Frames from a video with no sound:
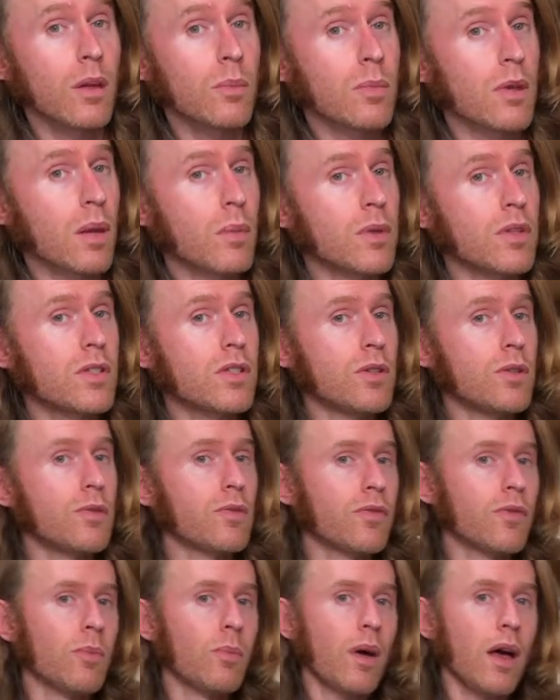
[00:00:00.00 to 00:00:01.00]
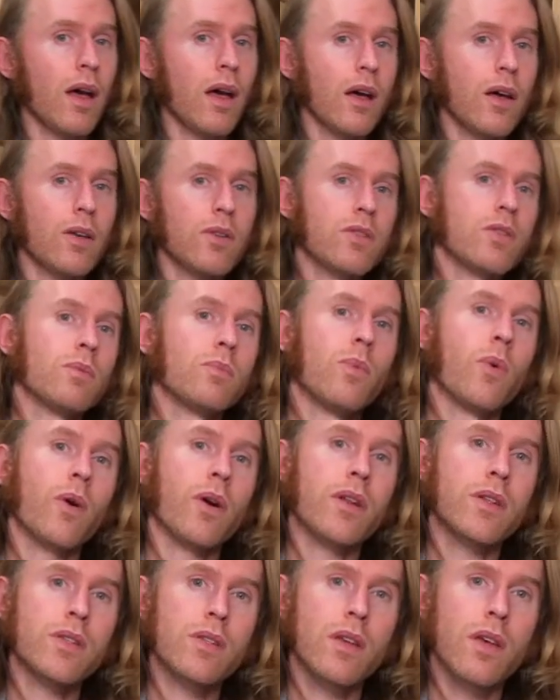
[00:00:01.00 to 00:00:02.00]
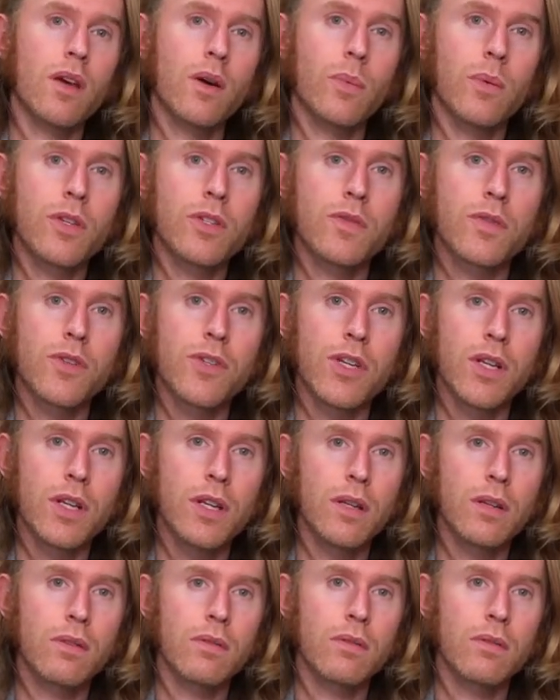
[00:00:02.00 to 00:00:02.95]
I'm coming to you from my house in Morgantown, West Virginia.